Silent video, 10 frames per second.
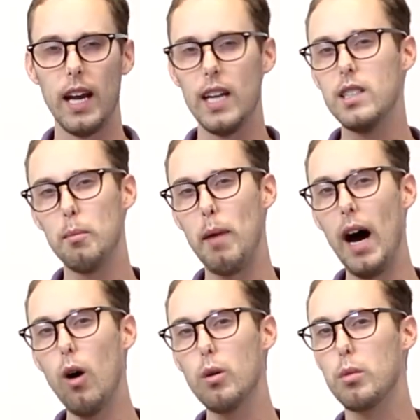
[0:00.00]
It's
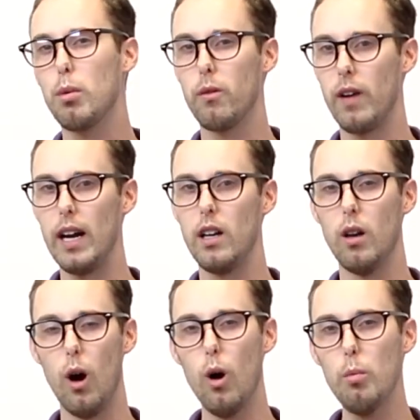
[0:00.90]
about
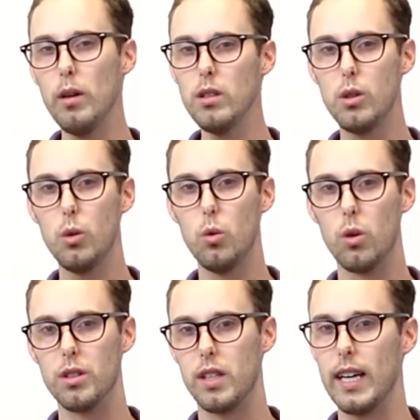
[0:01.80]
providing open
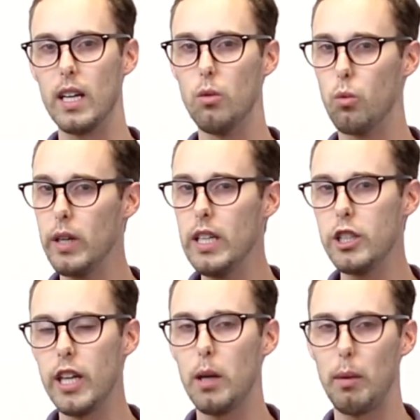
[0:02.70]
tools that can
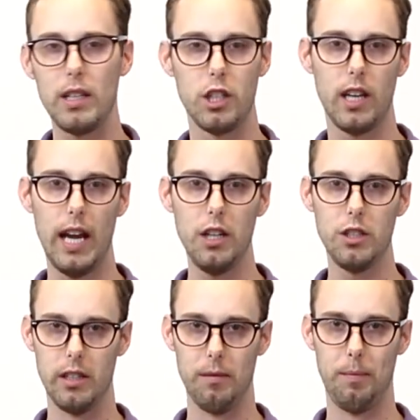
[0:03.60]
reshape
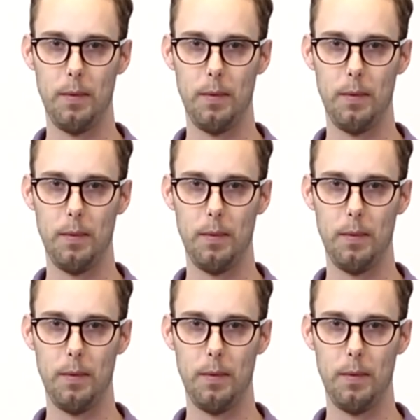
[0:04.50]
education.